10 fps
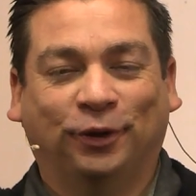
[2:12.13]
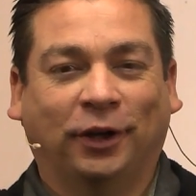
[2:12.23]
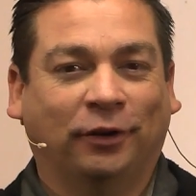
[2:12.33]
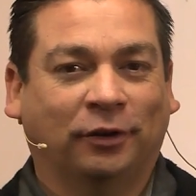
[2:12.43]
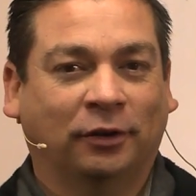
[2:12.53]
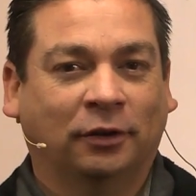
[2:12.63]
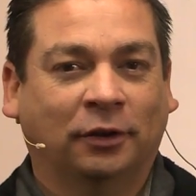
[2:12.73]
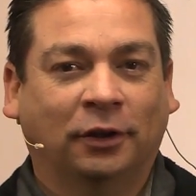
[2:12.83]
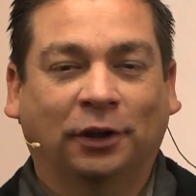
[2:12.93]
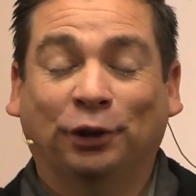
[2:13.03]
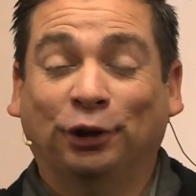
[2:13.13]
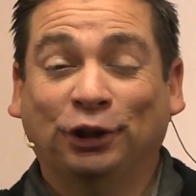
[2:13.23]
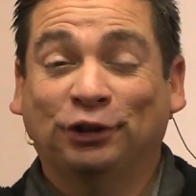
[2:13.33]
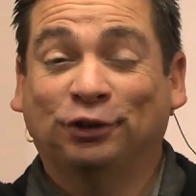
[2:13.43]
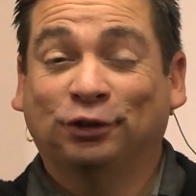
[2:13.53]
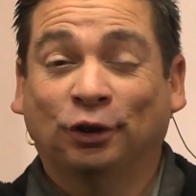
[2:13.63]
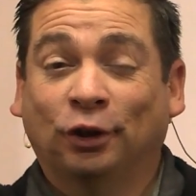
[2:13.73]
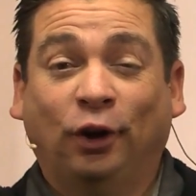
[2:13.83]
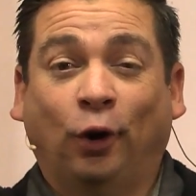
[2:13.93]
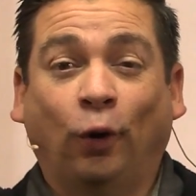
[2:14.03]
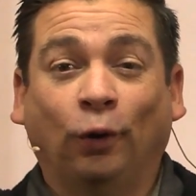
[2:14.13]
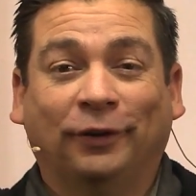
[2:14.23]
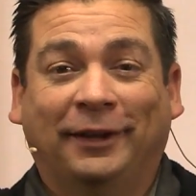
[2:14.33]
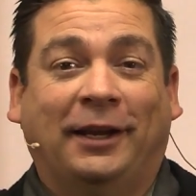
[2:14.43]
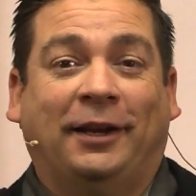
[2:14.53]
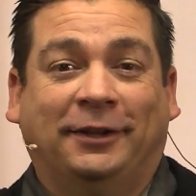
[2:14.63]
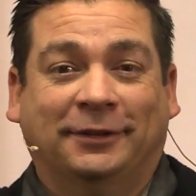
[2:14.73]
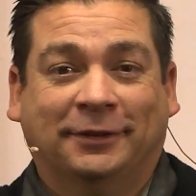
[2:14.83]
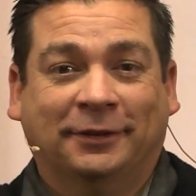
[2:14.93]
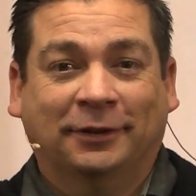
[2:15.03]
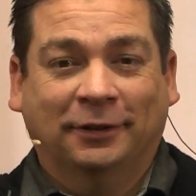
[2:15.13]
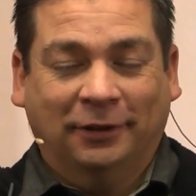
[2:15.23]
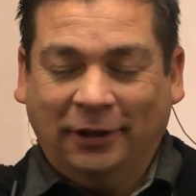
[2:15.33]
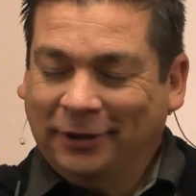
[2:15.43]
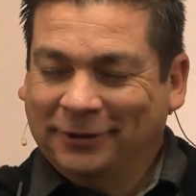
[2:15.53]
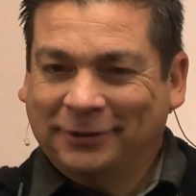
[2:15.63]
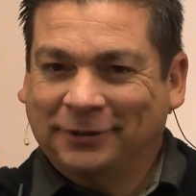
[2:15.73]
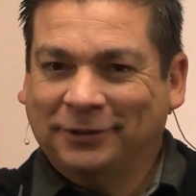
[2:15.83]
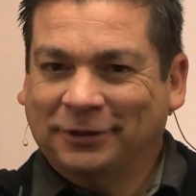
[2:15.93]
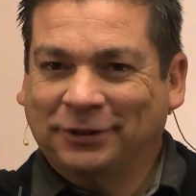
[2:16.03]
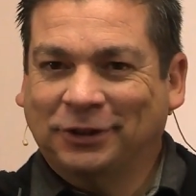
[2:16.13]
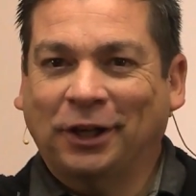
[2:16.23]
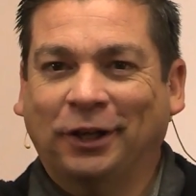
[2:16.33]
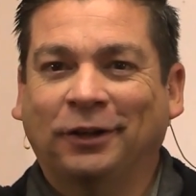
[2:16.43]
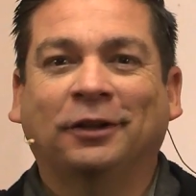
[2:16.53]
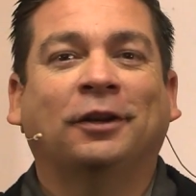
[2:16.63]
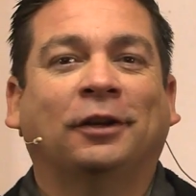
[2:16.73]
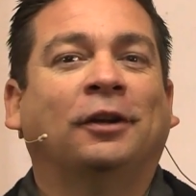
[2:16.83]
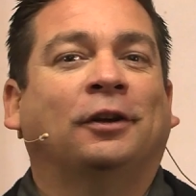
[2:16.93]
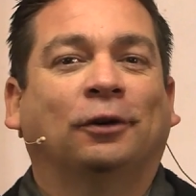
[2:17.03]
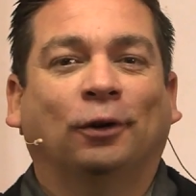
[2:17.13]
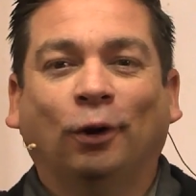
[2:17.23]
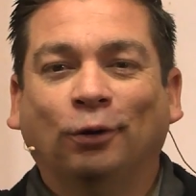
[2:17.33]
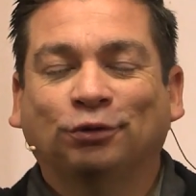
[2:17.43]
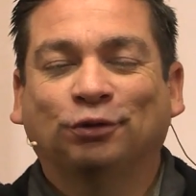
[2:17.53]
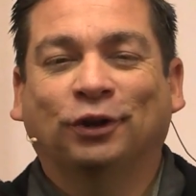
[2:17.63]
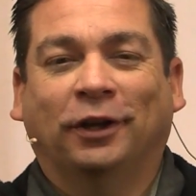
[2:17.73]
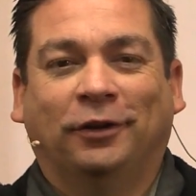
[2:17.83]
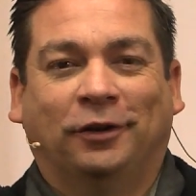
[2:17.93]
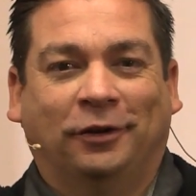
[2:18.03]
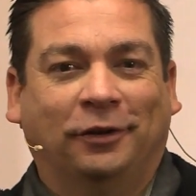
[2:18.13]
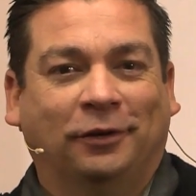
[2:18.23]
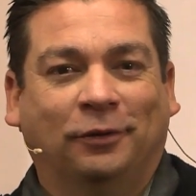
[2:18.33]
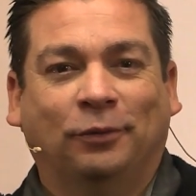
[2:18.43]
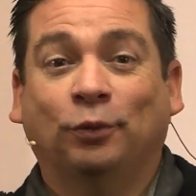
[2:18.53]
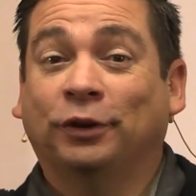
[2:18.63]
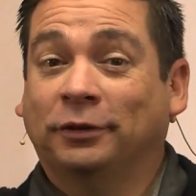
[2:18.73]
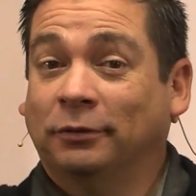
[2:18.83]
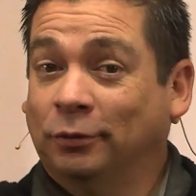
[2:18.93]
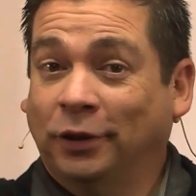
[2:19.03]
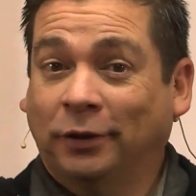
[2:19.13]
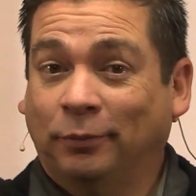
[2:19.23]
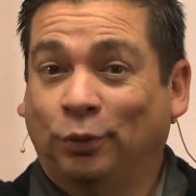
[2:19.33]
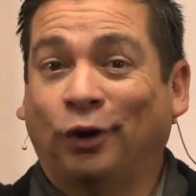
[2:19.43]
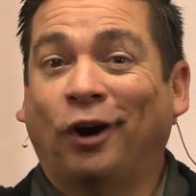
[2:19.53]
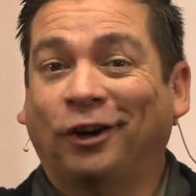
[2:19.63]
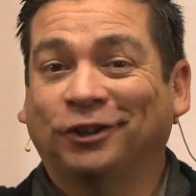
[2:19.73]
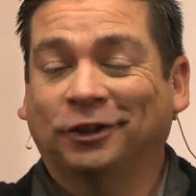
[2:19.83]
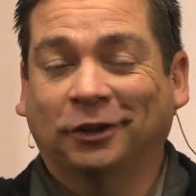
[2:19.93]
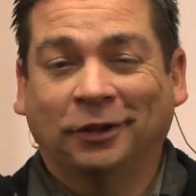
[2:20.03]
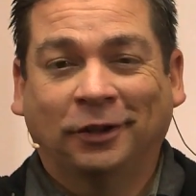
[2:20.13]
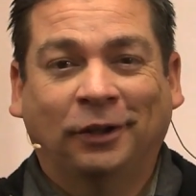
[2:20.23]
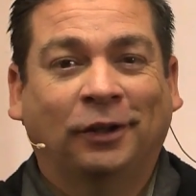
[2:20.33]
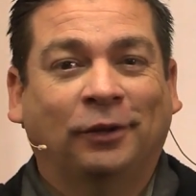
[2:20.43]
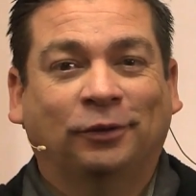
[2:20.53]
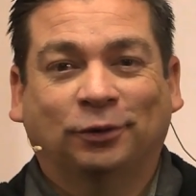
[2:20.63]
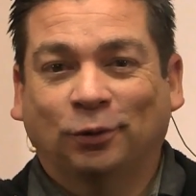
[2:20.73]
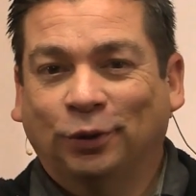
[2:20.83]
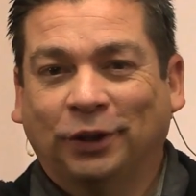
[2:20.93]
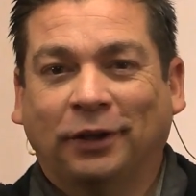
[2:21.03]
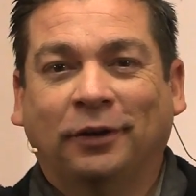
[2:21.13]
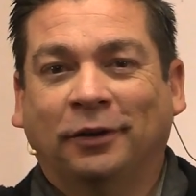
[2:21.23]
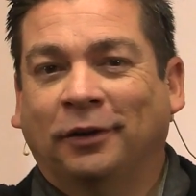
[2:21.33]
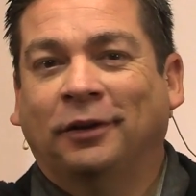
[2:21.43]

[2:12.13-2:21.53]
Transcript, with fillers: together. In these cold days, let's stay close together with with precaution, so we can